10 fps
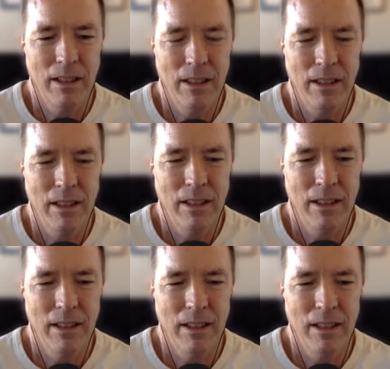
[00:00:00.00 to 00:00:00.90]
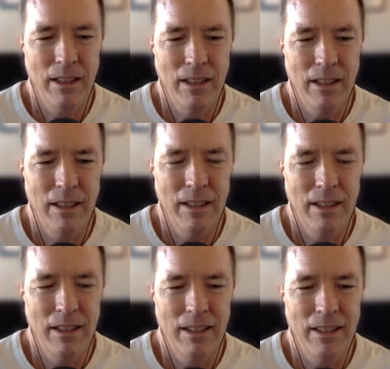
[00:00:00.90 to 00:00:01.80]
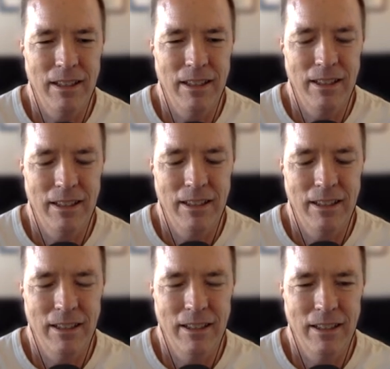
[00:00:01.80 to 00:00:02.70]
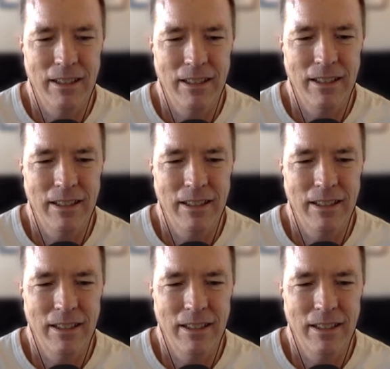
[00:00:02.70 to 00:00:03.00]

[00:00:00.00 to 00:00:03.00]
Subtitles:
The person shown says nothing.